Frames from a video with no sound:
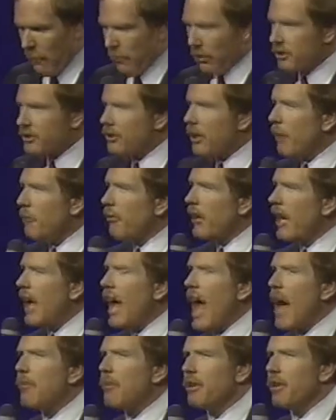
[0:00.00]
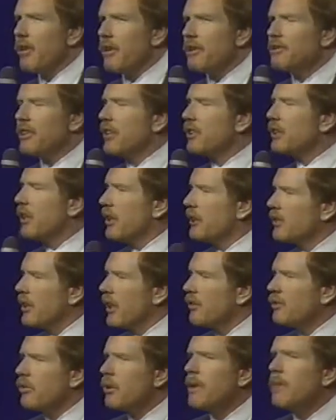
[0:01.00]
But something happened in the 16th
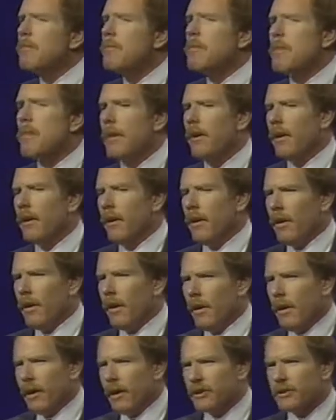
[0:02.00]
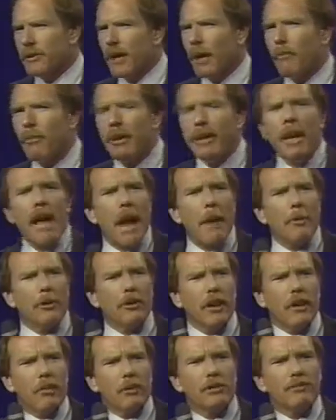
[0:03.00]
century. Something
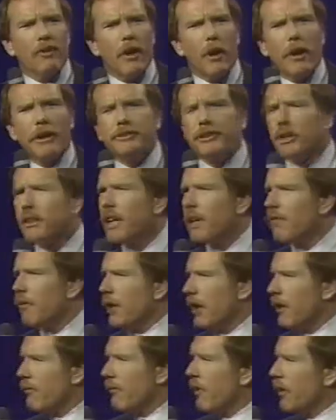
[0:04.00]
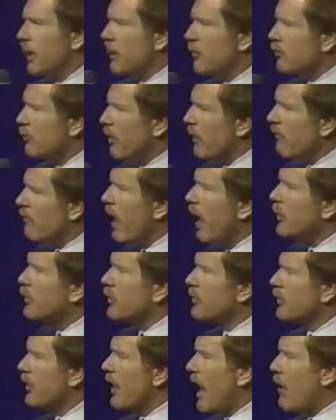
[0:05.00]
happened that was very significant for the history of
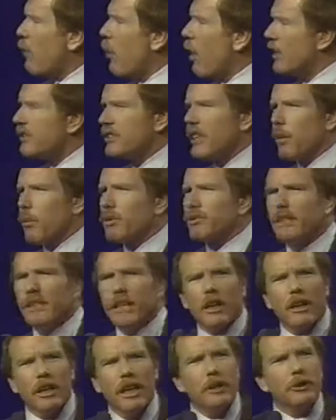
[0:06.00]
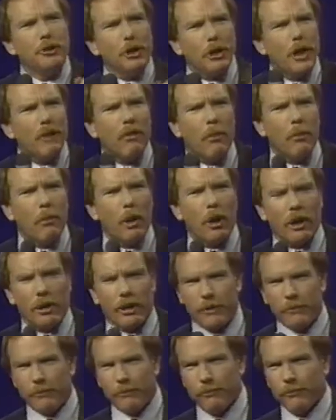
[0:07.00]
nations, and that was there was the unleashing of a book
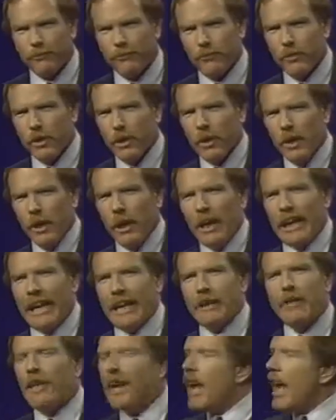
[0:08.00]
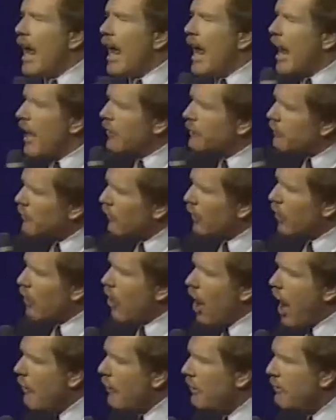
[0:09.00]
into the hands of the
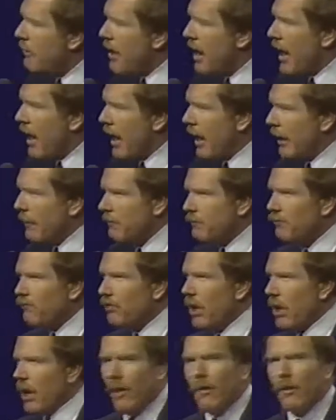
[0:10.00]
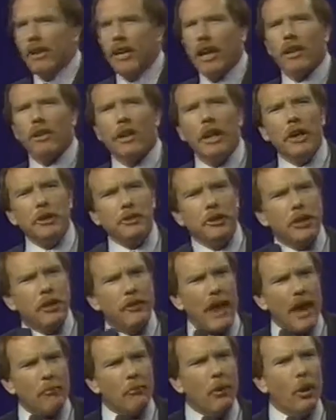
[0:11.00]
common man. The unleashing
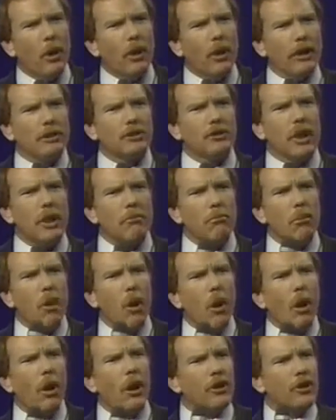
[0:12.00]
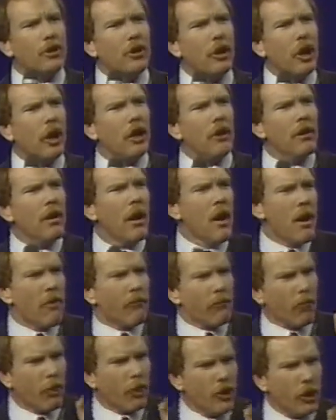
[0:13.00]
of that book has done more good
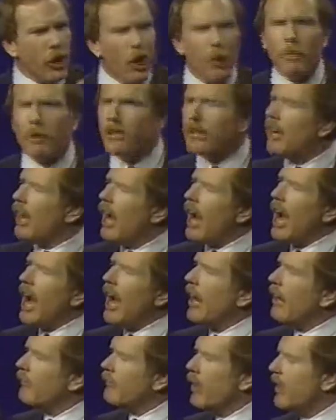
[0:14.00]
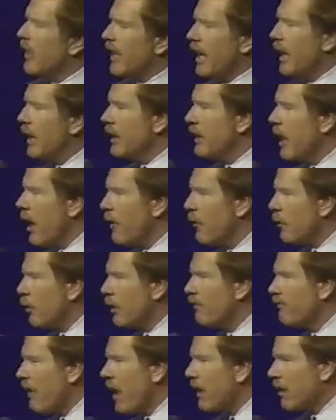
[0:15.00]
for humankind than any other
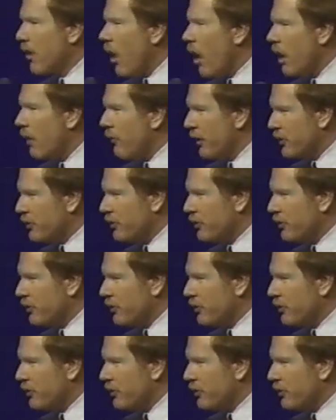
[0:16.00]
event in all of